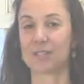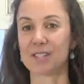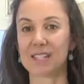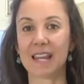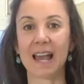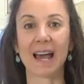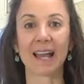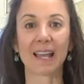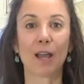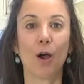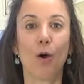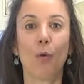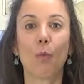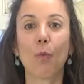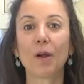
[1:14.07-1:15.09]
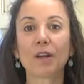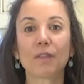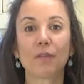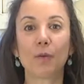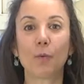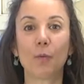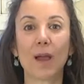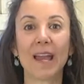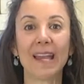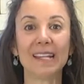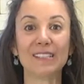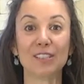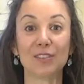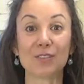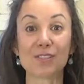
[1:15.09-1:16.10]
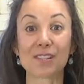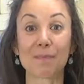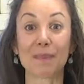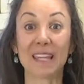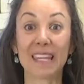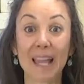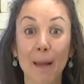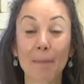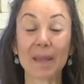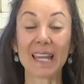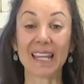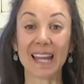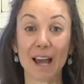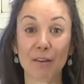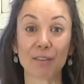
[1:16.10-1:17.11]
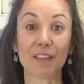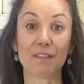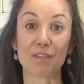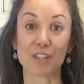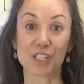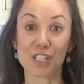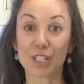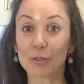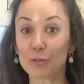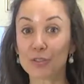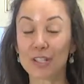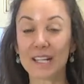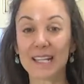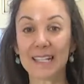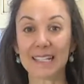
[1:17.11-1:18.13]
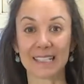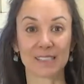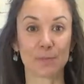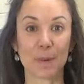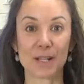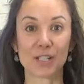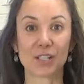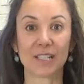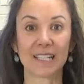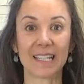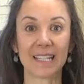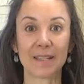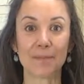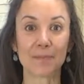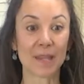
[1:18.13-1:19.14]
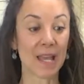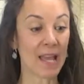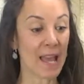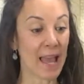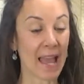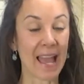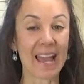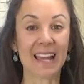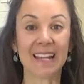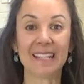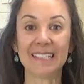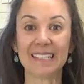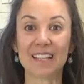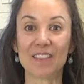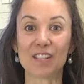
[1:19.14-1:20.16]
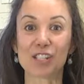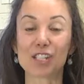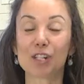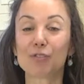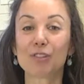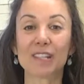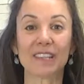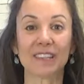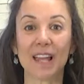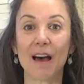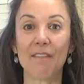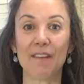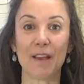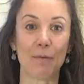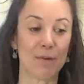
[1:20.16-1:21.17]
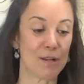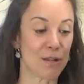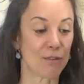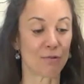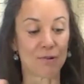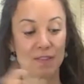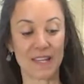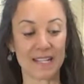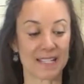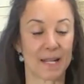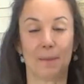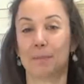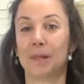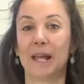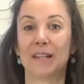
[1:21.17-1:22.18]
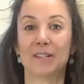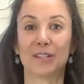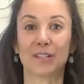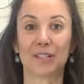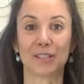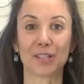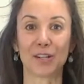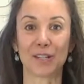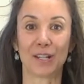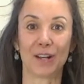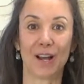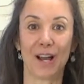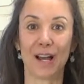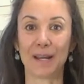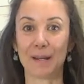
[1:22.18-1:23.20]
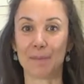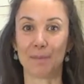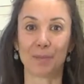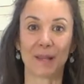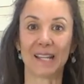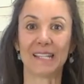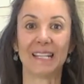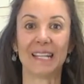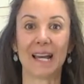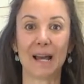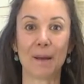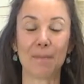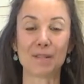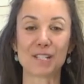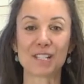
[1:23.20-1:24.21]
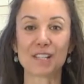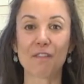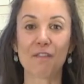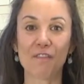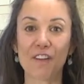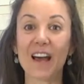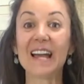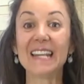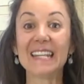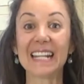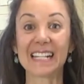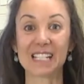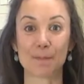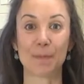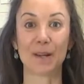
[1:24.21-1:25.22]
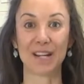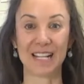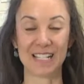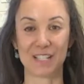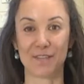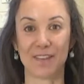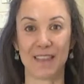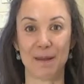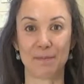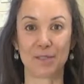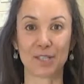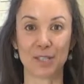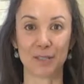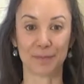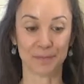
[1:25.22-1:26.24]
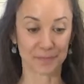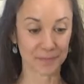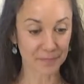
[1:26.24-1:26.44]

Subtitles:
a snack. Wonderful way to do something yummy and healthy for children, especially. And the children love it when you throw things in a blender and turn it on and blend it up. It's just a fun experience for them too.